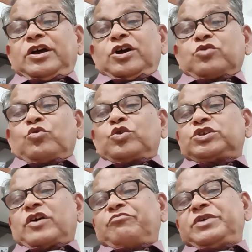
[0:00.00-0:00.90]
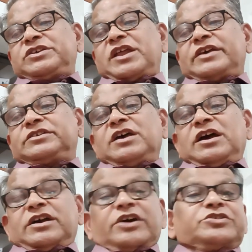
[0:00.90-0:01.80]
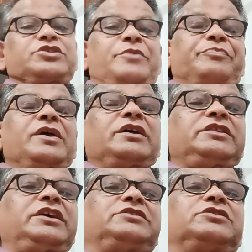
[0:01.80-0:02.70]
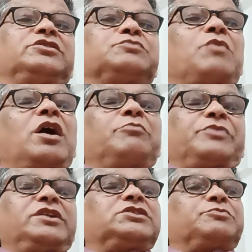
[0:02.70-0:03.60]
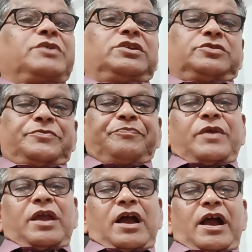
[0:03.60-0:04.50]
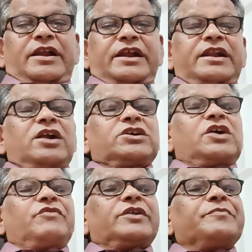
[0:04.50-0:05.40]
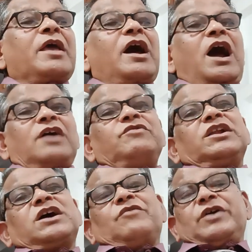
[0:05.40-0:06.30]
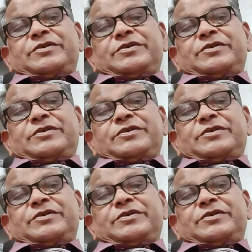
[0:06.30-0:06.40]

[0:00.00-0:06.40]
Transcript: course of business, custom. These small principles I did not cover. I will cover